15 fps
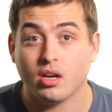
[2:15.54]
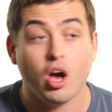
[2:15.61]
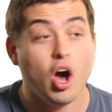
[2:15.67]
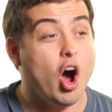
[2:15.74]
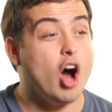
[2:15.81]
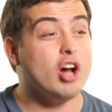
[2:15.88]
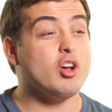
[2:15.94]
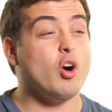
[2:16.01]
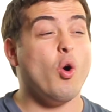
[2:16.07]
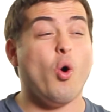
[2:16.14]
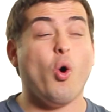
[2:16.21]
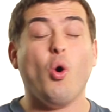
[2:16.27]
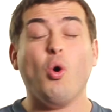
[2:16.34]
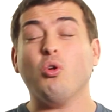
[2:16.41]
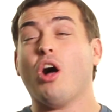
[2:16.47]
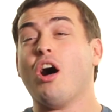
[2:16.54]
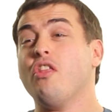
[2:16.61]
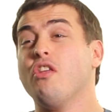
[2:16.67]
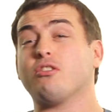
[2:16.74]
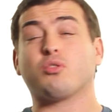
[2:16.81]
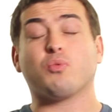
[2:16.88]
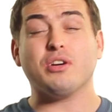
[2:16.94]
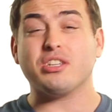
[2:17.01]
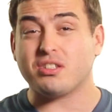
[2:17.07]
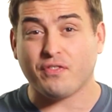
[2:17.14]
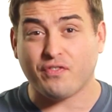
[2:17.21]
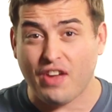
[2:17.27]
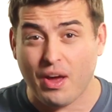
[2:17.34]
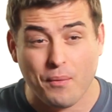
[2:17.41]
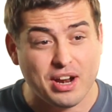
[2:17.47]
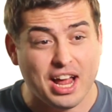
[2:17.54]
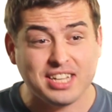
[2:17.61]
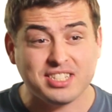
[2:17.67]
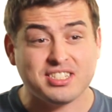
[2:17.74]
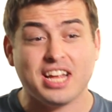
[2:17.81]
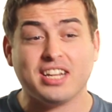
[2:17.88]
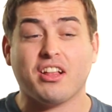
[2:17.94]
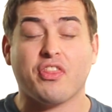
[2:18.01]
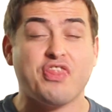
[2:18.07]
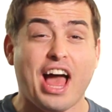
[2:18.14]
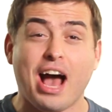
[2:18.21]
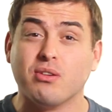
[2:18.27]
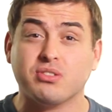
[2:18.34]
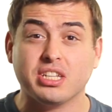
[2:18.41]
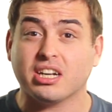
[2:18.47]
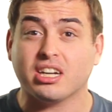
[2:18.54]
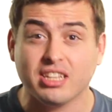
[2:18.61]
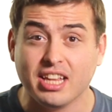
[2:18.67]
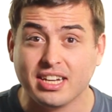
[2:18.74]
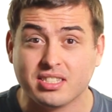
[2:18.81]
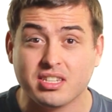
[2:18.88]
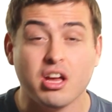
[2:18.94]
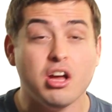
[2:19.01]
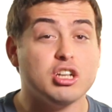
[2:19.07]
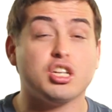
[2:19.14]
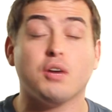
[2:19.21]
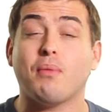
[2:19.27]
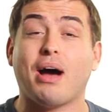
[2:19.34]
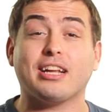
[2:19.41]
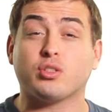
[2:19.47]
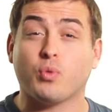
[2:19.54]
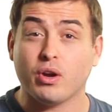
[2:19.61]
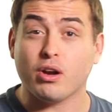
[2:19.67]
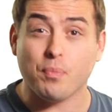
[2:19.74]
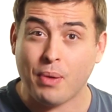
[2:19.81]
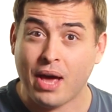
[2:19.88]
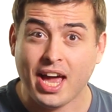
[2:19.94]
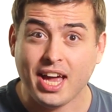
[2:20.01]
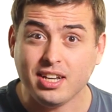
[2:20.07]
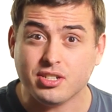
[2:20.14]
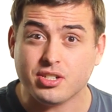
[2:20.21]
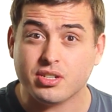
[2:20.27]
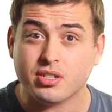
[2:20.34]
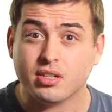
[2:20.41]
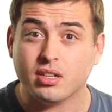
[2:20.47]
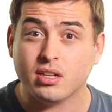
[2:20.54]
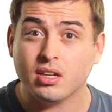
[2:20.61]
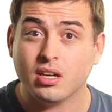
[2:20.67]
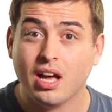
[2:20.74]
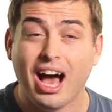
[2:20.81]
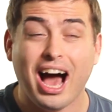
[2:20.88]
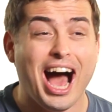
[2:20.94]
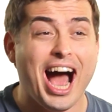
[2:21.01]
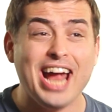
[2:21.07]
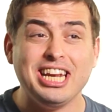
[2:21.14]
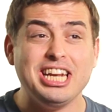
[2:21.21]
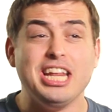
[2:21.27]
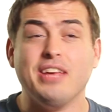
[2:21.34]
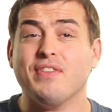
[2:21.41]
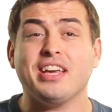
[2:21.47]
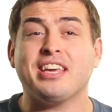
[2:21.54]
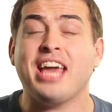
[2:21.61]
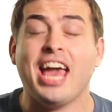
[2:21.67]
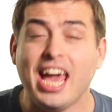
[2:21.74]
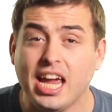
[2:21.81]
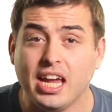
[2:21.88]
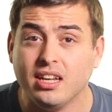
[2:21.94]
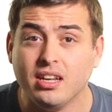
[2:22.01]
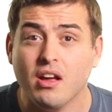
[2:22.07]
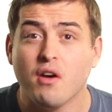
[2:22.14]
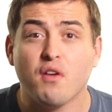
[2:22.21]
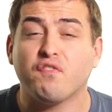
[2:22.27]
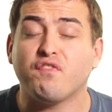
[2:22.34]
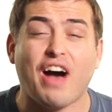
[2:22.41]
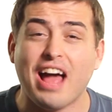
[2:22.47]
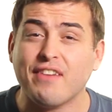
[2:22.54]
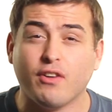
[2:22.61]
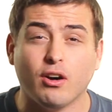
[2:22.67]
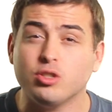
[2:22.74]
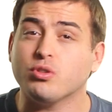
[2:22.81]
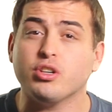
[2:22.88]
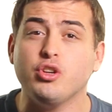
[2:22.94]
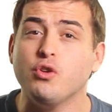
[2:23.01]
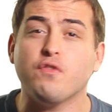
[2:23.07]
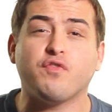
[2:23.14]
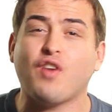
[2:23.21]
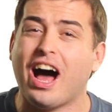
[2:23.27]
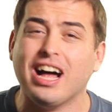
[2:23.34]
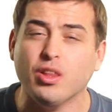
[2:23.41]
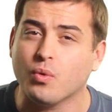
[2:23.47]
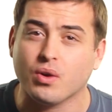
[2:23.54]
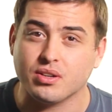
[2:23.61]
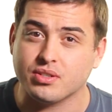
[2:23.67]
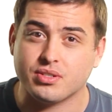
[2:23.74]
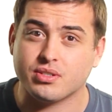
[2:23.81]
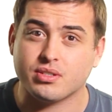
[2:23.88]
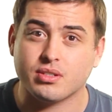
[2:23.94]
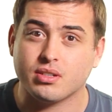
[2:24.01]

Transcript: On a whole other twist of fate, when I sent a thousand clicks to my Twitter page, I didn't even gain five hundred new followers.